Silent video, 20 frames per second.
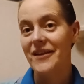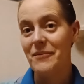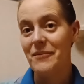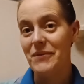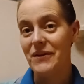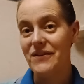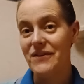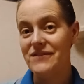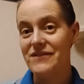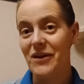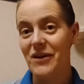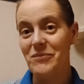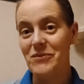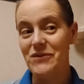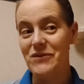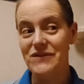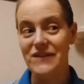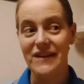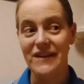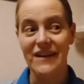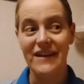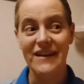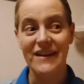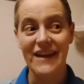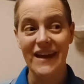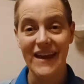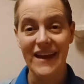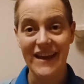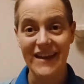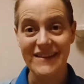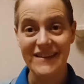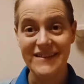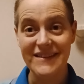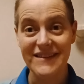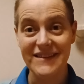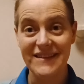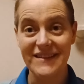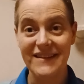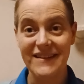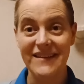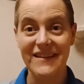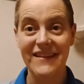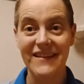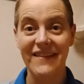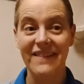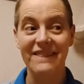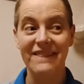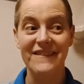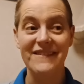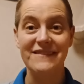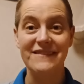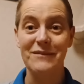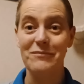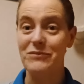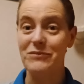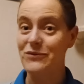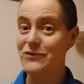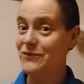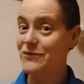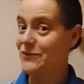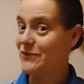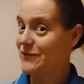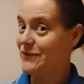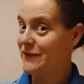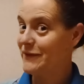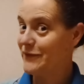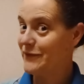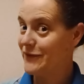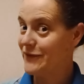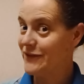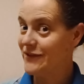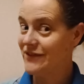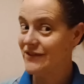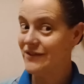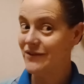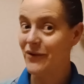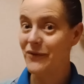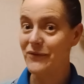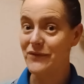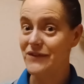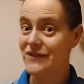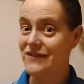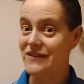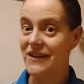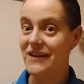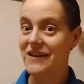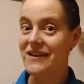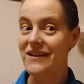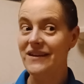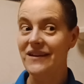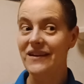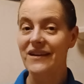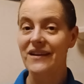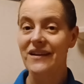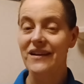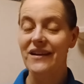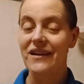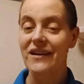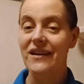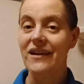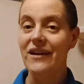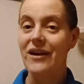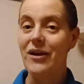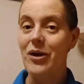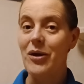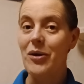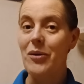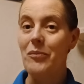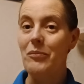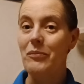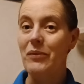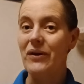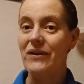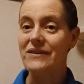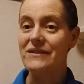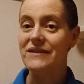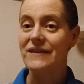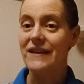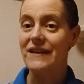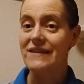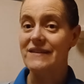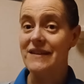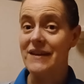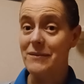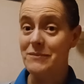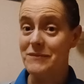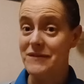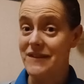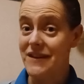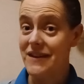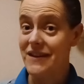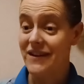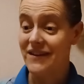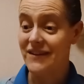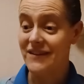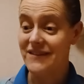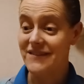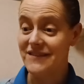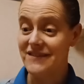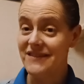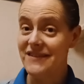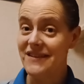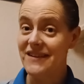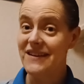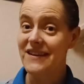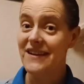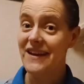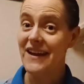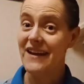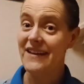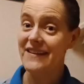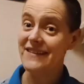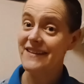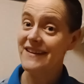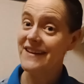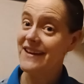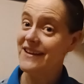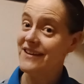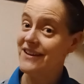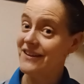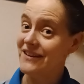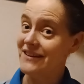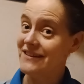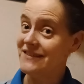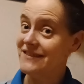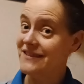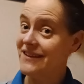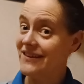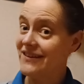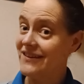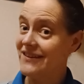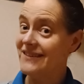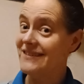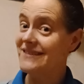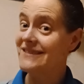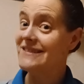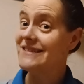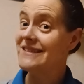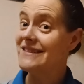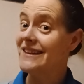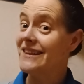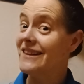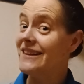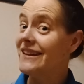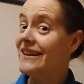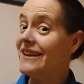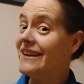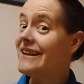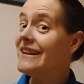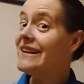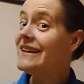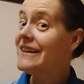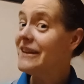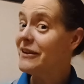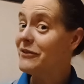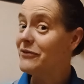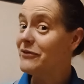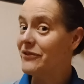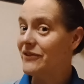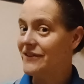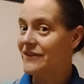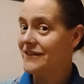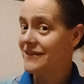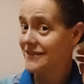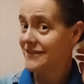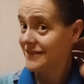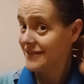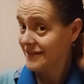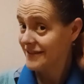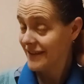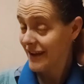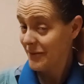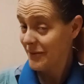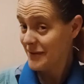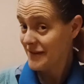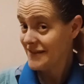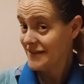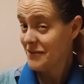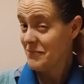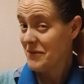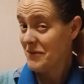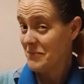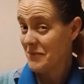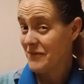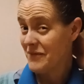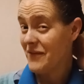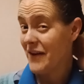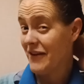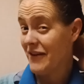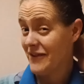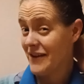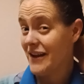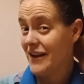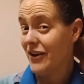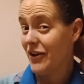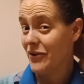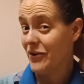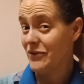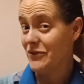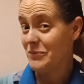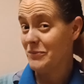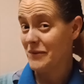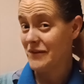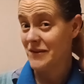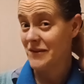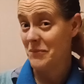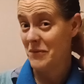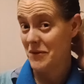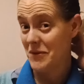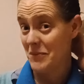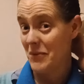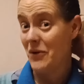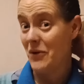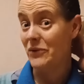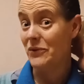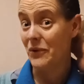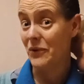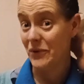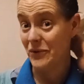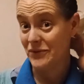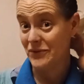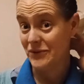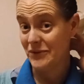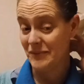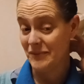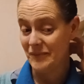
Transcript: because I'm using a kit, the symbols are all different, obviously, but DMC colours and the kit colours are slightly different. I mean, some of them are very close, but some of them are not.